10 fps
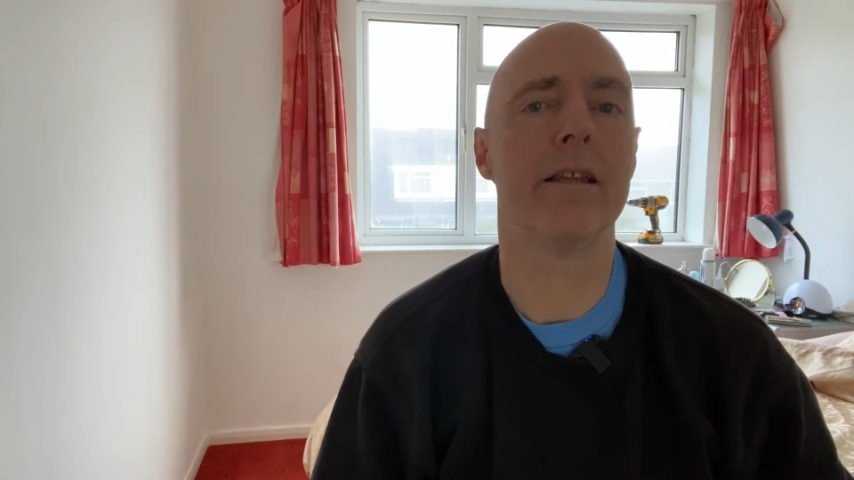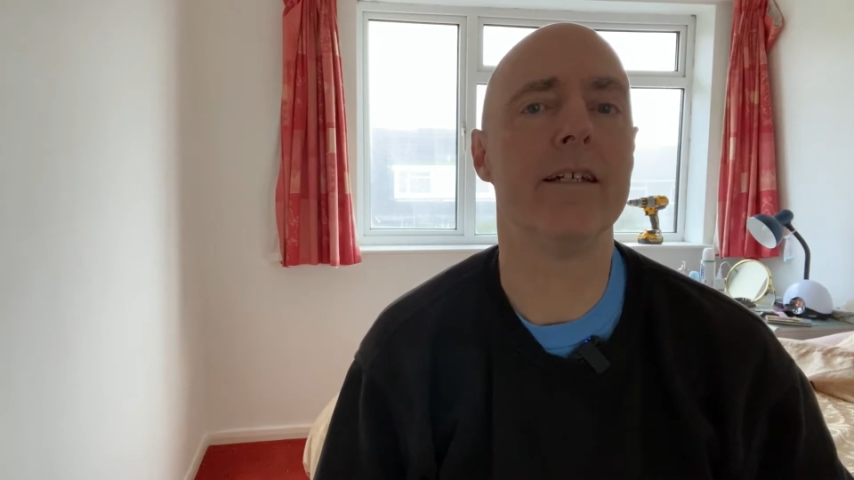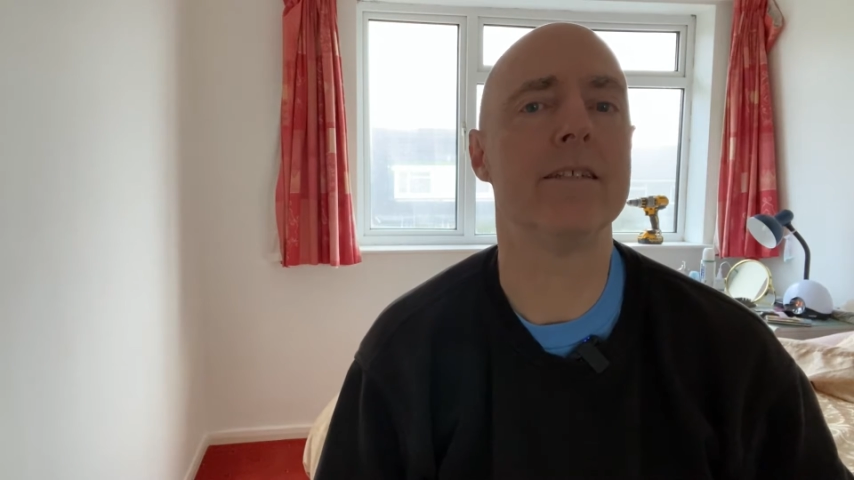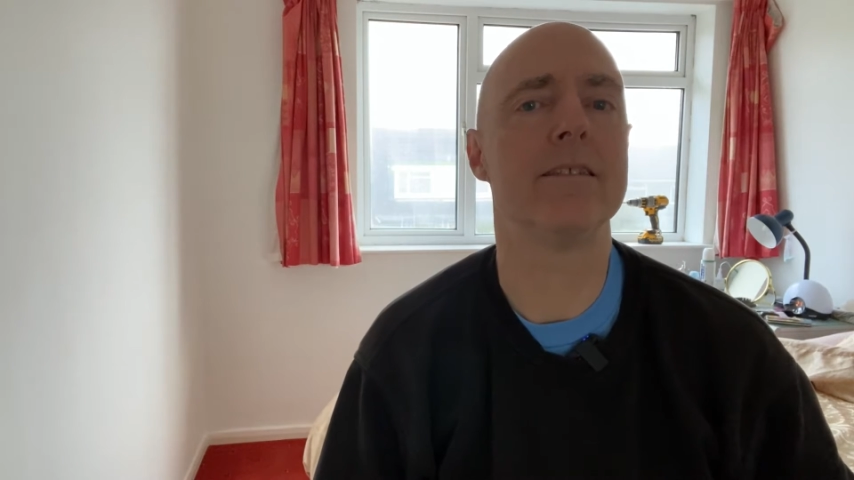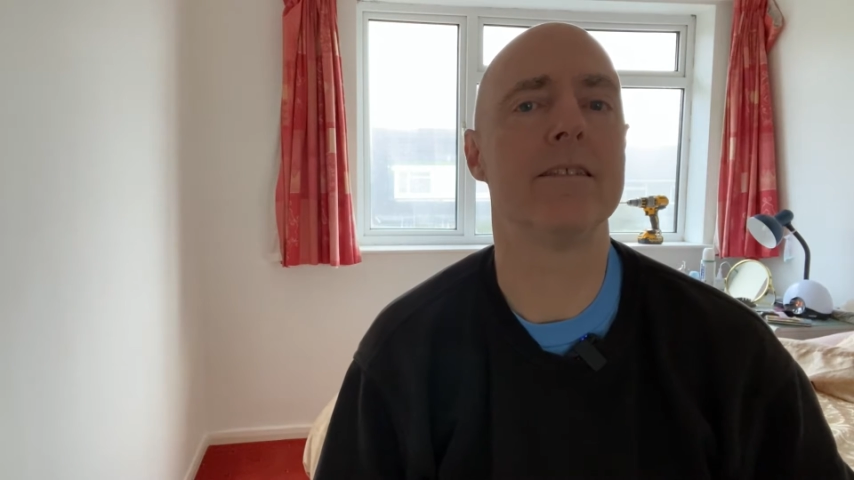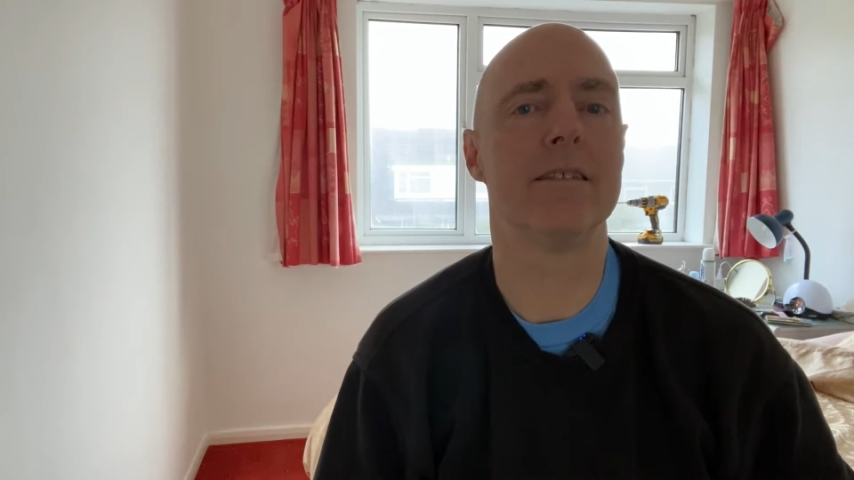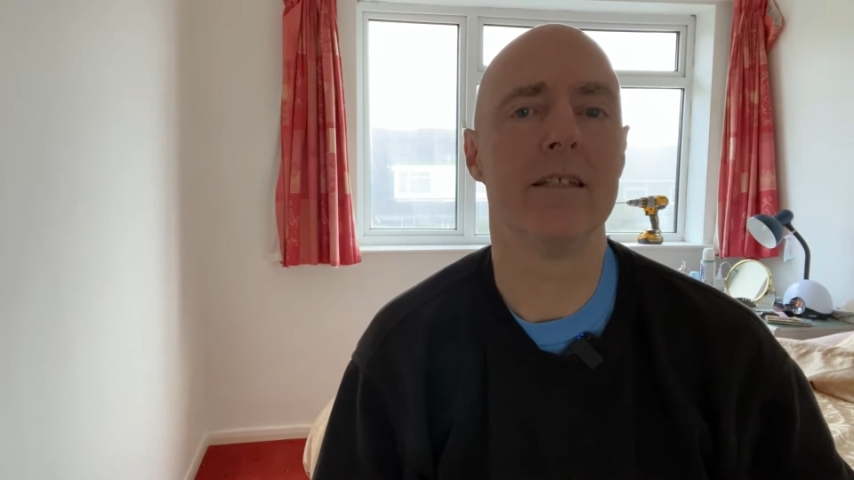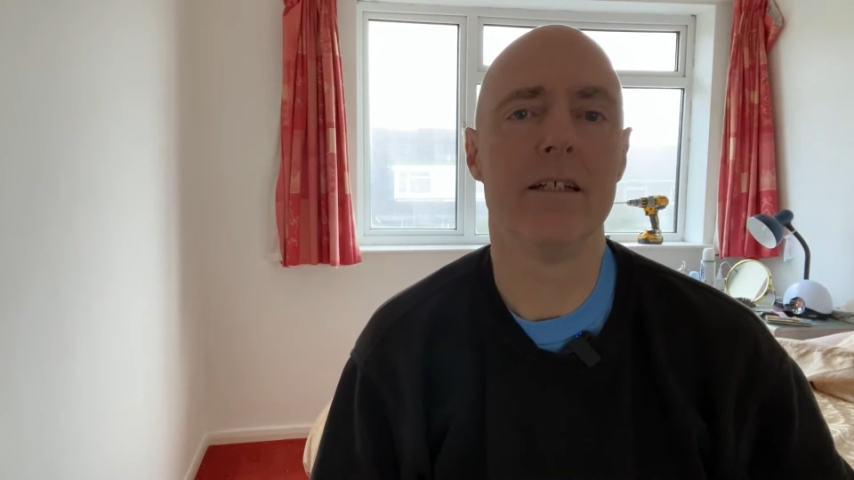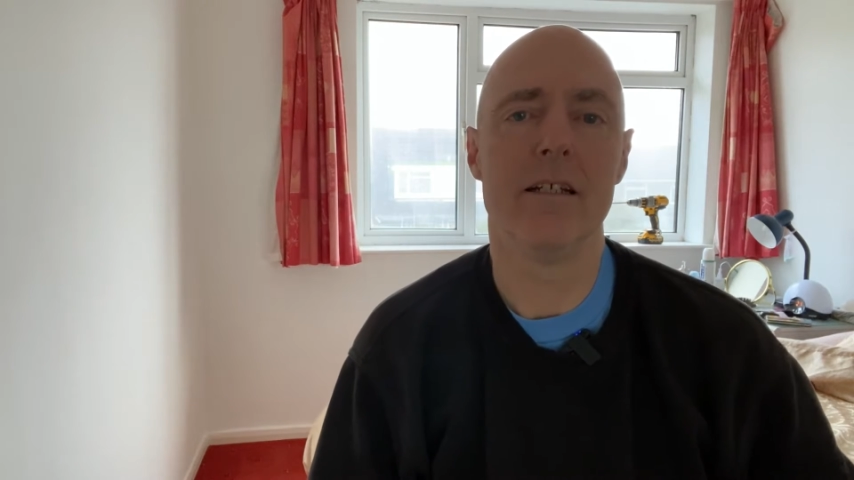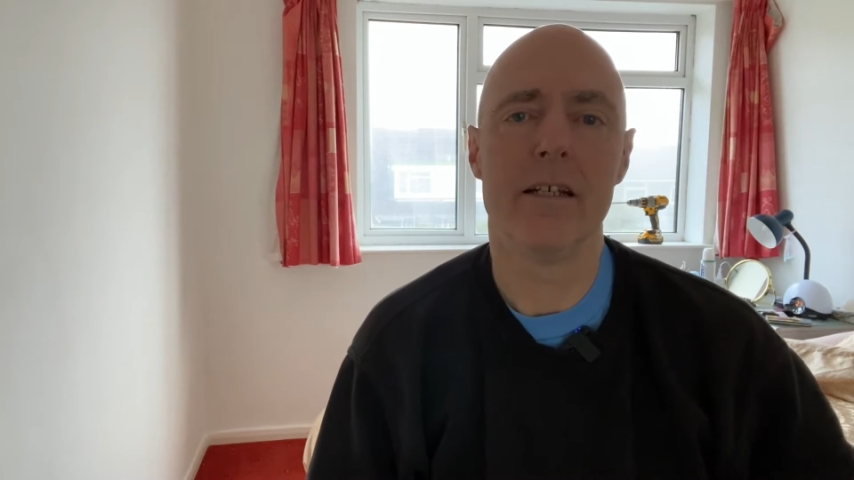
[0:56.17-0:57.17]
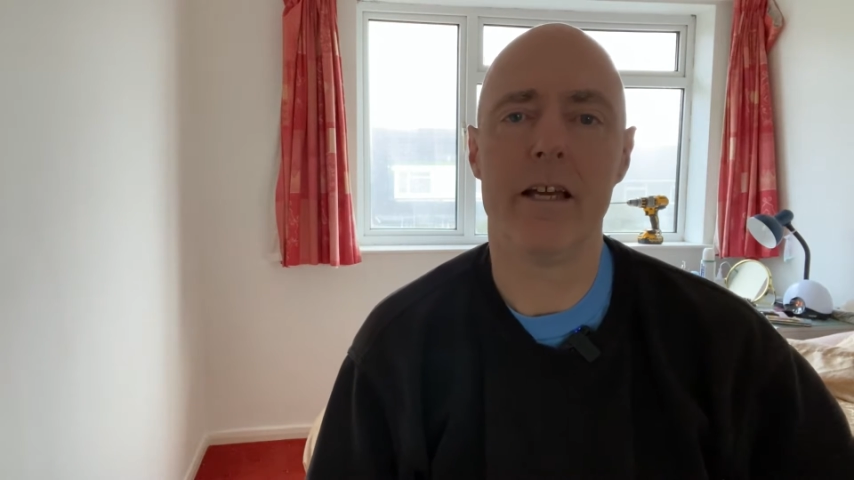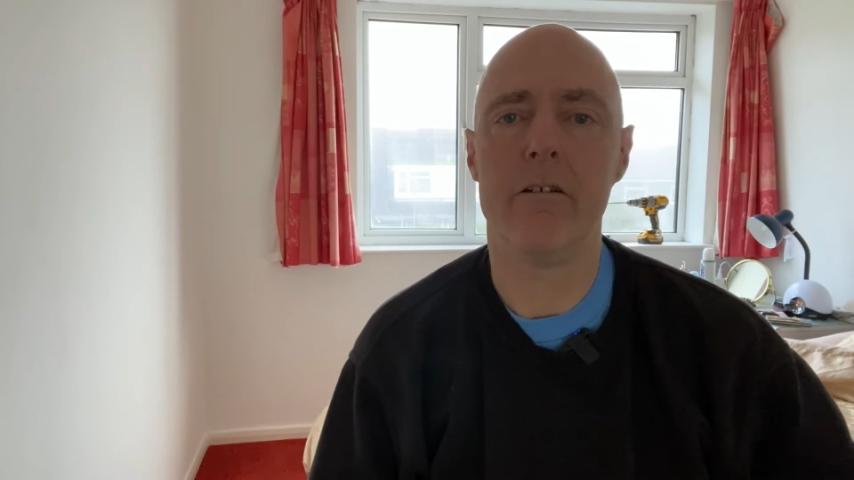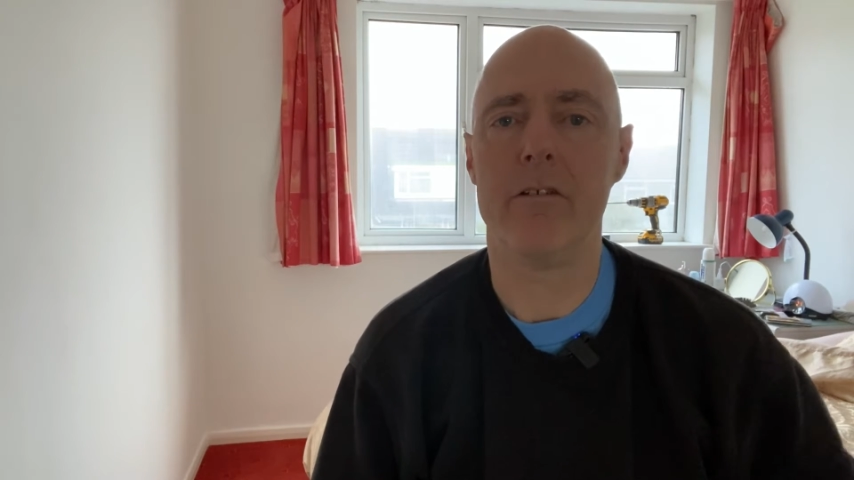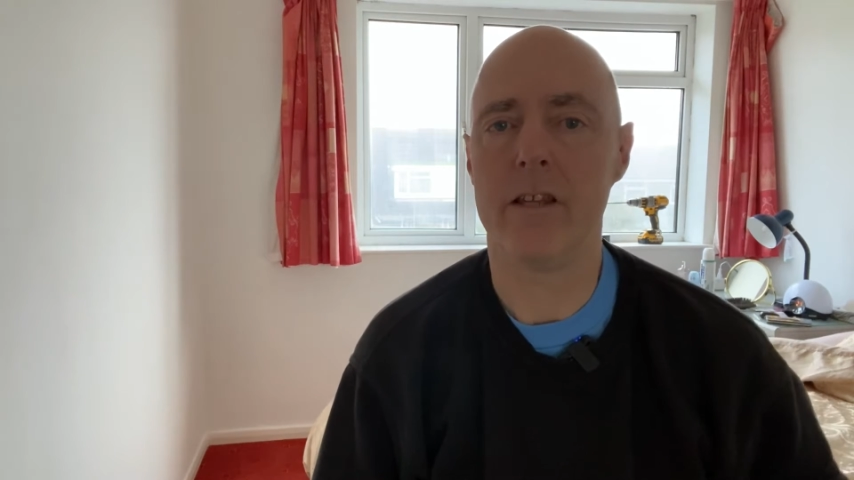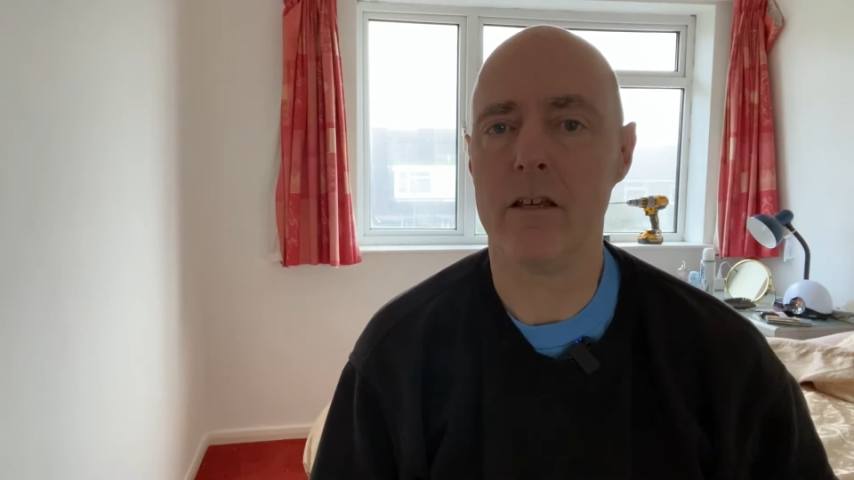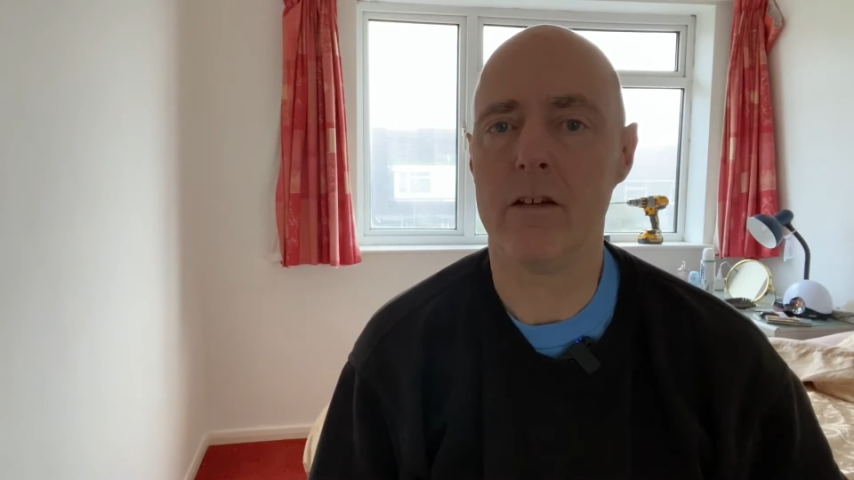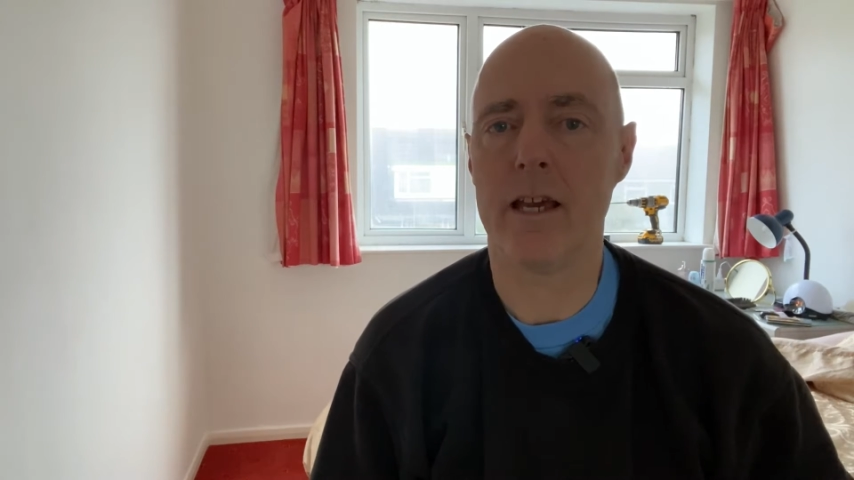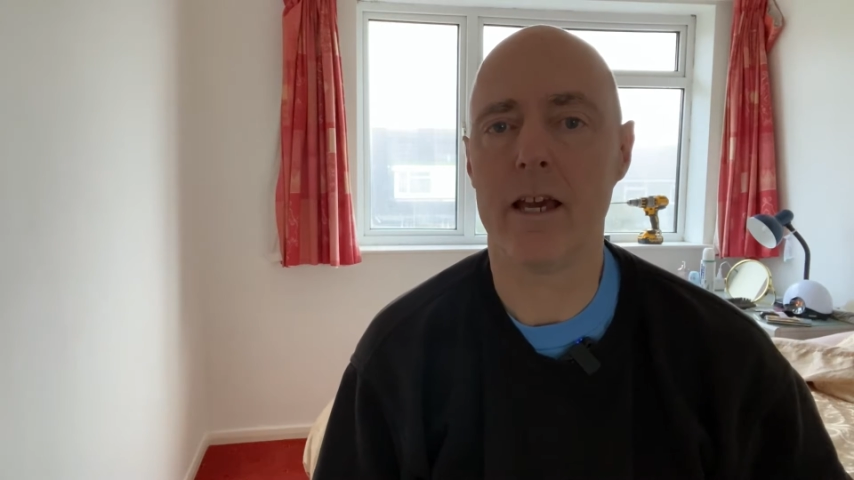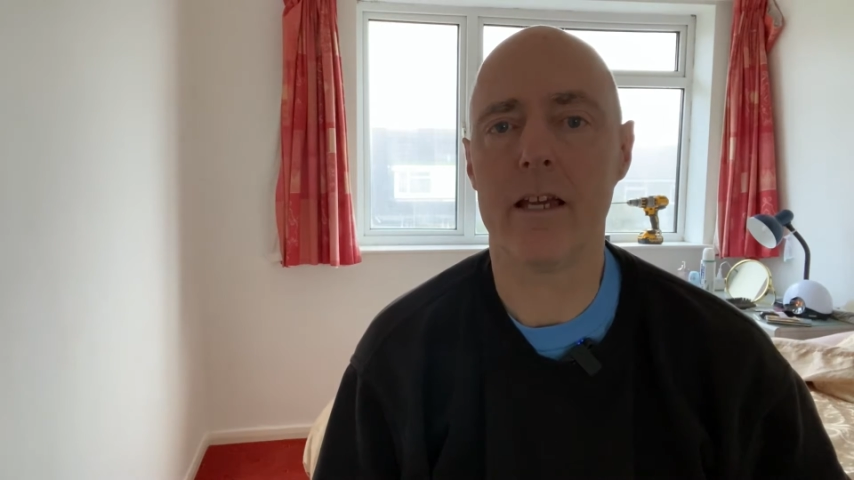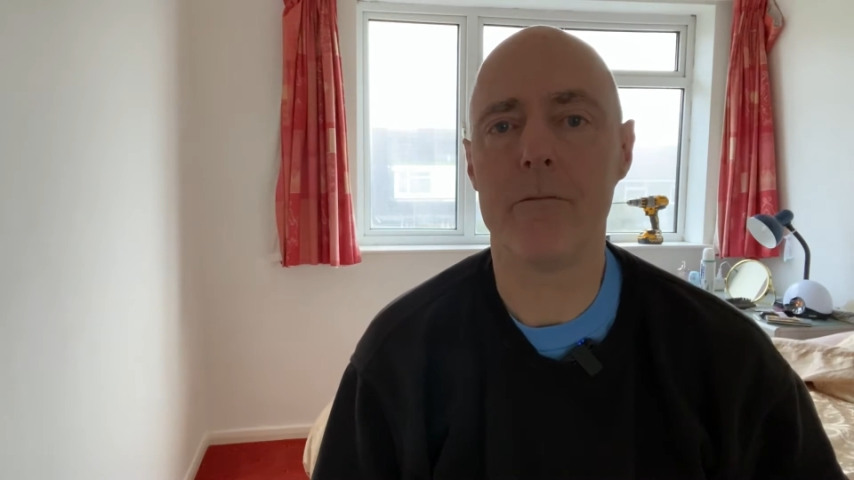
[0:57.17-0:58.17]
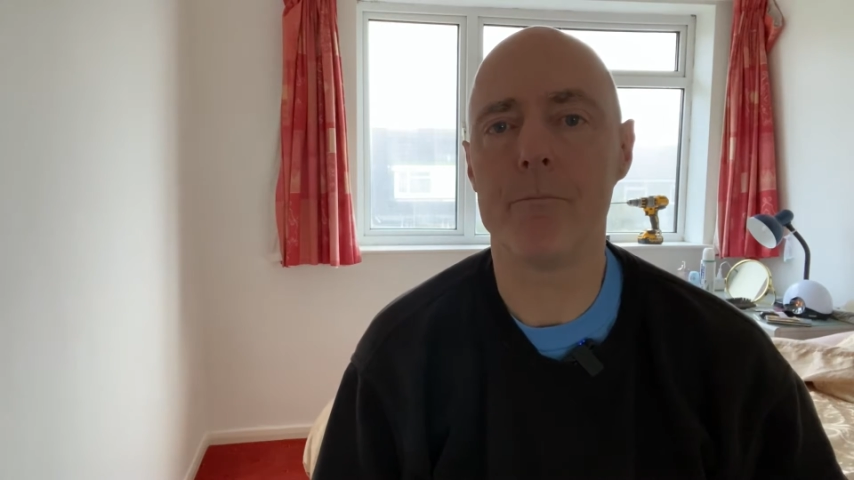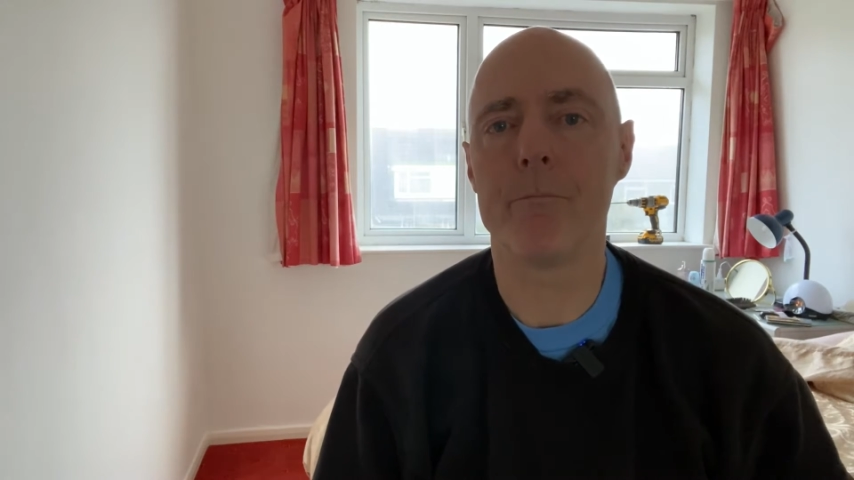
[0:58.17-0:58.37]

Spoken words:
this here in the UK.